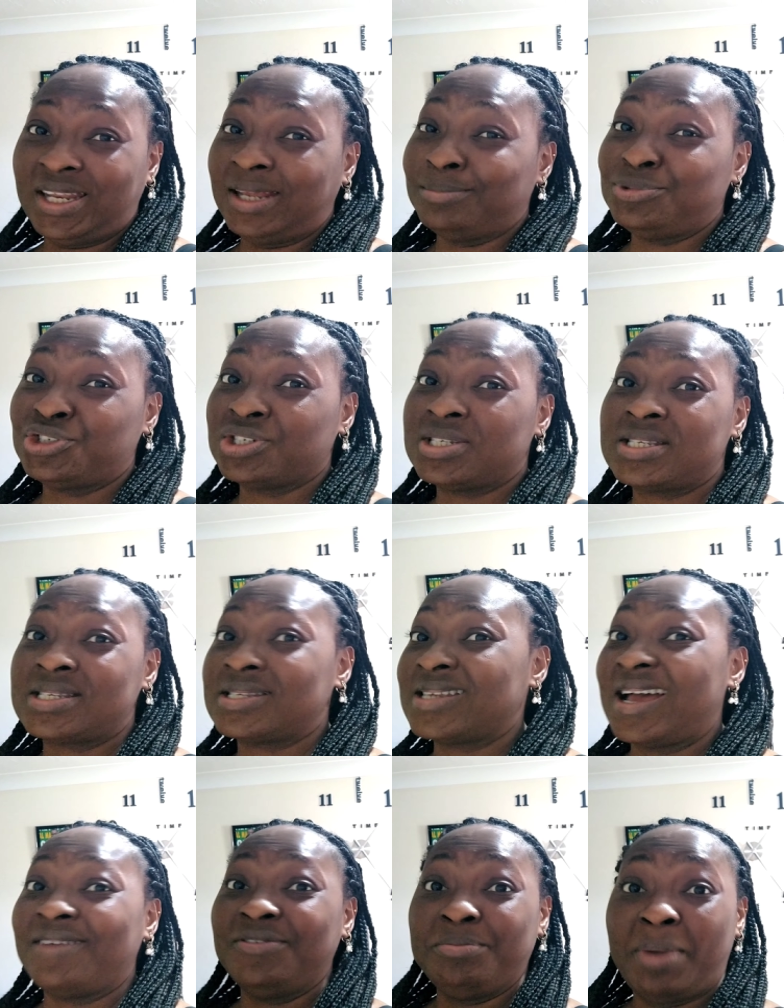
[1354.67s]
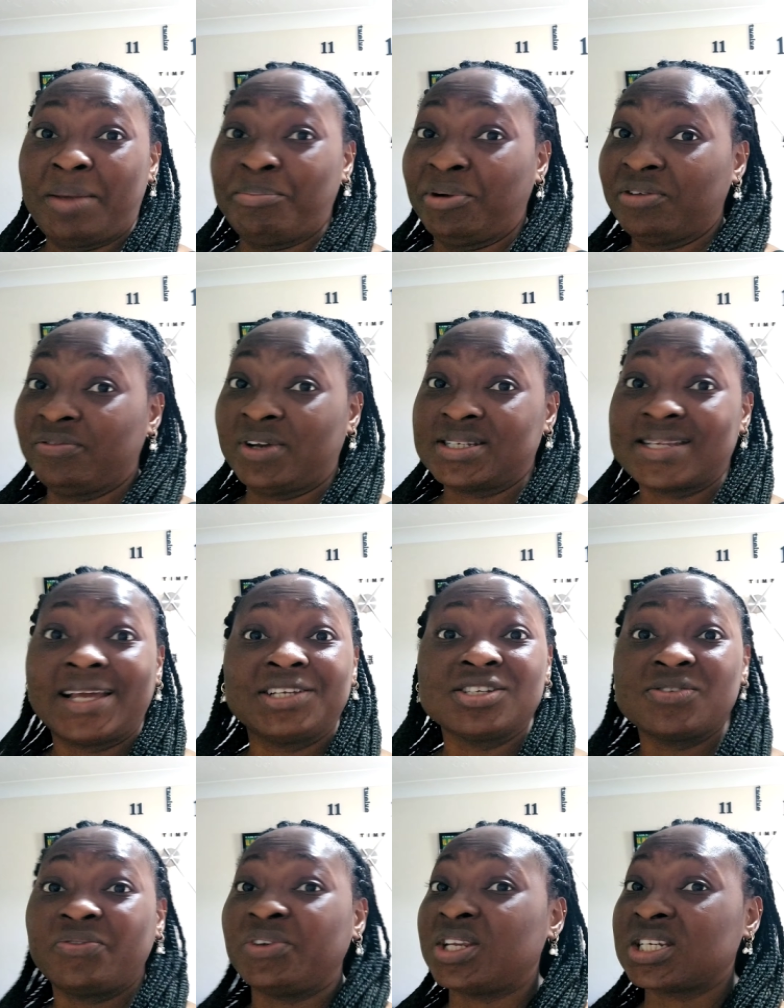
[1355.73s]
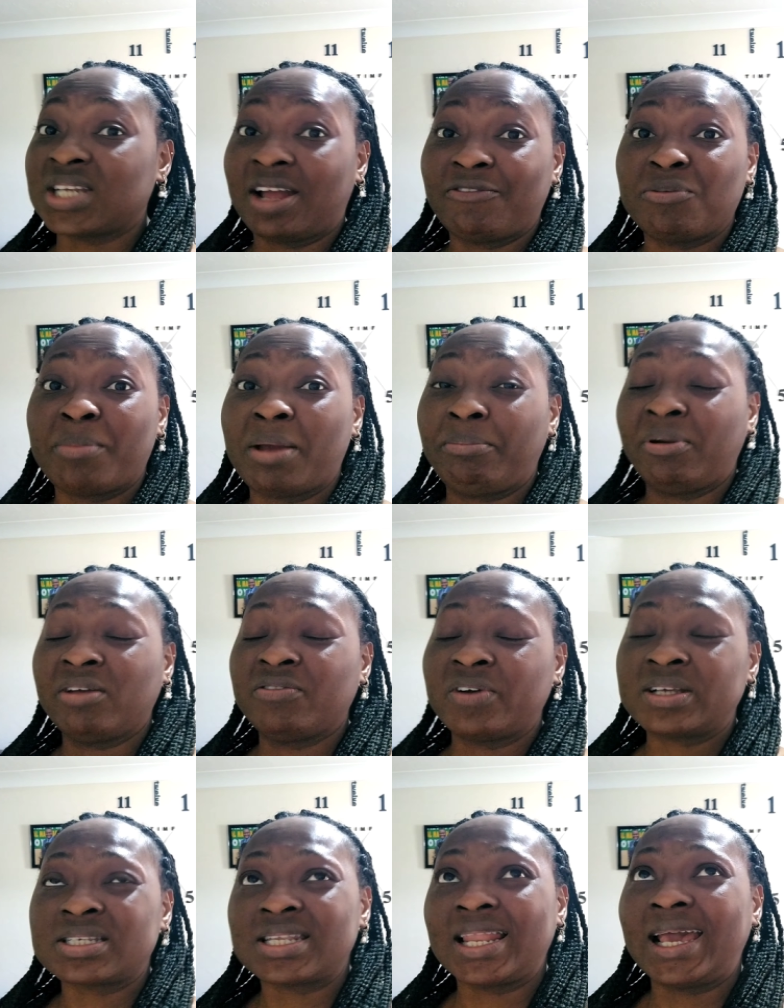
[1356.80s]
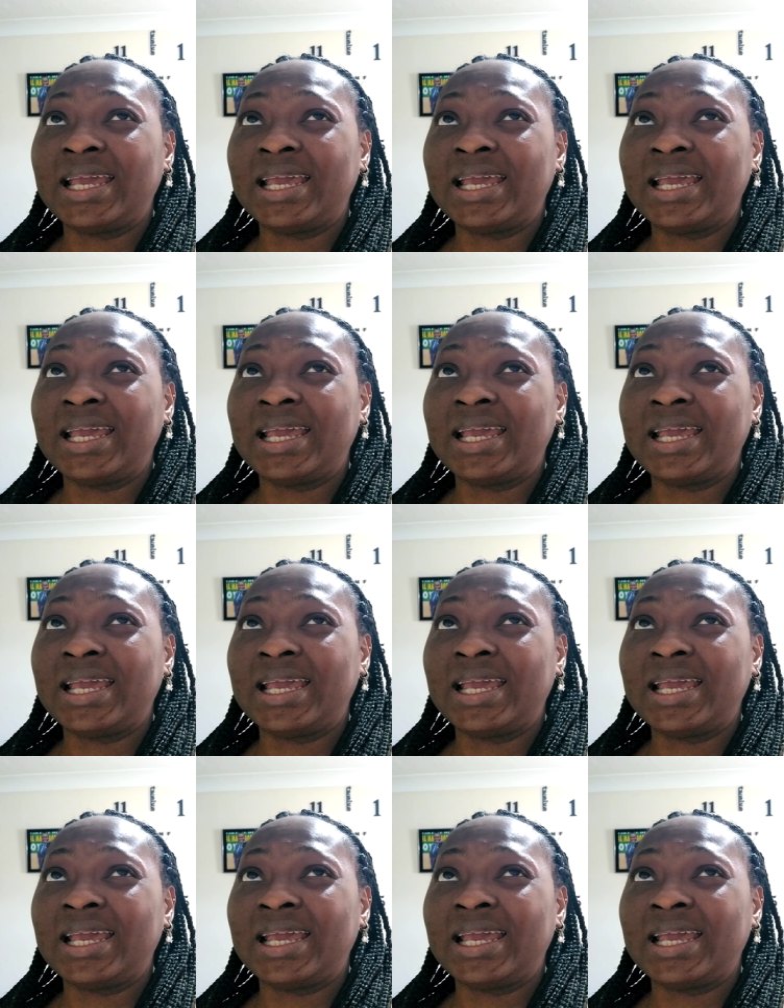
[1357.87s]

and I'm just having my breakfast. I just finished having my breakfast.